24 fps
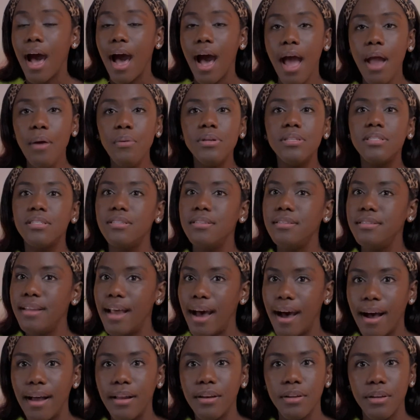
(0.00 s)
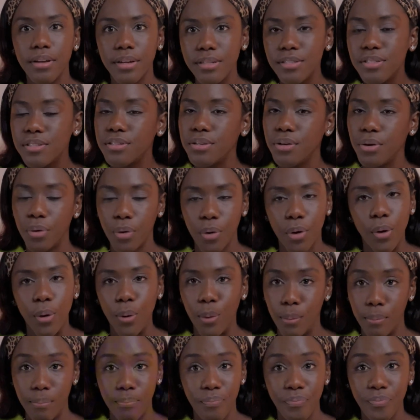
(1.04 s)
I was not going to go
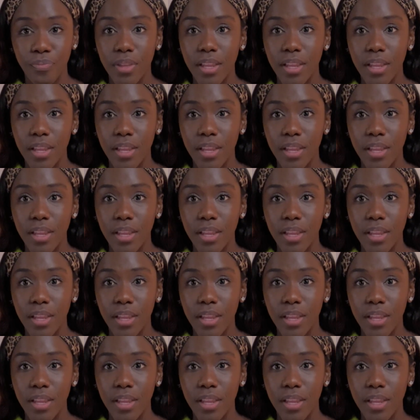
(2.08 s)
home.